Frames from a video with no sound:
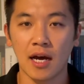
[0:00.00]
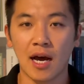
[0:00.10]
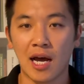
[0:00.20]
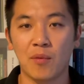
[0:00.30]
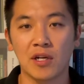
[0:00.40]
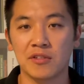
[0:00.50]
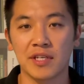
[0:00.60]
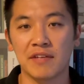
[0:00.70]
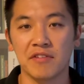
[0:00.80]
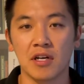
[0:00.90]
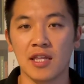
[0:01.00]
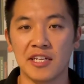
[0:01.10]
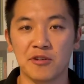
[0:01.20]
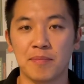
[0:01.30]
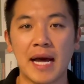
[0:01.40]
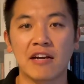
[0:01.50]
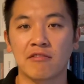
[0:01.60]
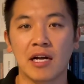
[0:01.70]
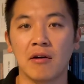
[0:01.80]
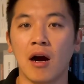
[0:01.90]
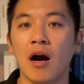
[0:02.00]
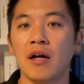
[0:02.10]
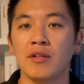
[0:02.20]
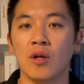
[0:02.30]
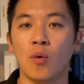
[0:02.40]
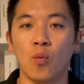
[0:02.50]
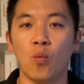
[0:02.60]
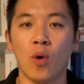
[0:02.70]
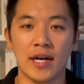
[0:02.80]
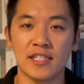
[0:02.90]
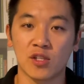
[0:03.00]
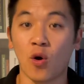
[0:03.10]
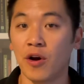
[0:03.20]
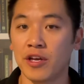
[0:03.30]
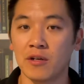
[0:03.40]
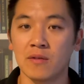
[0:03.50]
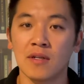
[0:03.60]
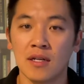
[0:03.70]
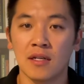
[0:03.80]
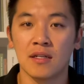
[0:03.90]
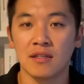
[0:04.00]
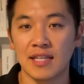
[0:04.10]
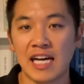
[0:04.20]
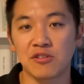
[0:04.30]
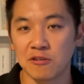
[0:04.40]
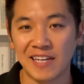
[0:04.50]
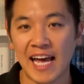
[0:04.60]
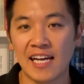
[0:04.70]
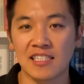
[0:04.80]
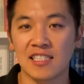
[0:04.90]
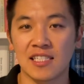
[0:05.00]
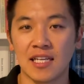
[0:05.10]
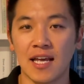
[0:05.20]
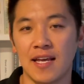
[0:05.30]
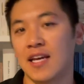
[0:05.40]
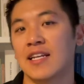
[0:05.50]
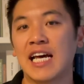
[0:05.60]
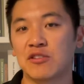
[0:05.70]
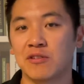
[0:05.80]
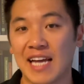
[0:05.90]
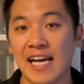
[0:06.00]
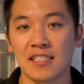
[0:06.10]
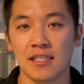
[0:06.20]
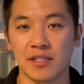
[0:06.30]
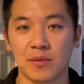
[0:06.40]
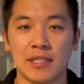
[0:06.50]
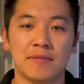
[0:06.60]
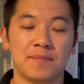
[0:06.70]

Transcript: I want to give you a little background on what is oil, natural gas, and natural gas liquid.